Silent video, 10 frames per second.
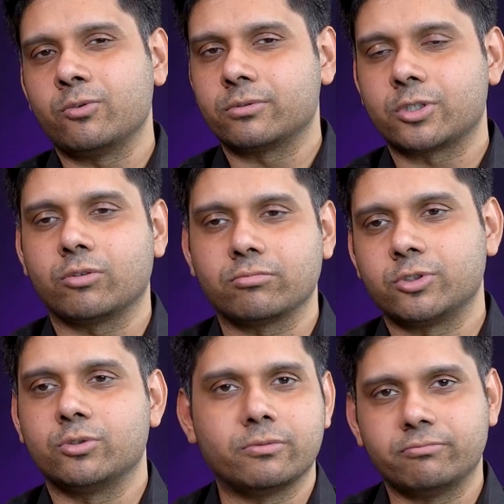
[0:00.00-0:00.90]
you, you know,
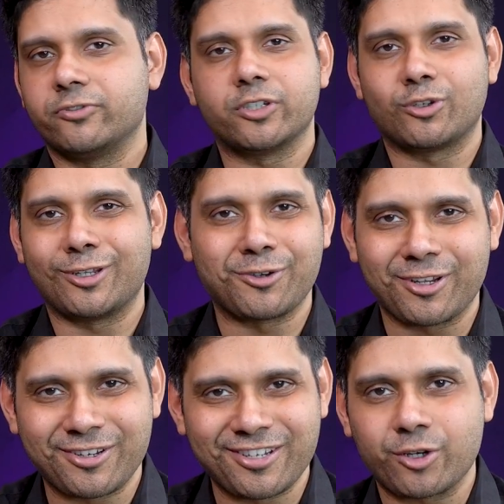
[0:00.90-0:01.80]
you, virtually you
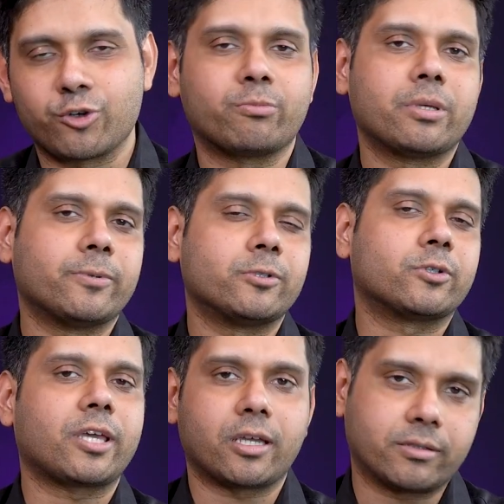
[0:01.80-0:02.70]
can reach out to people. So yeah,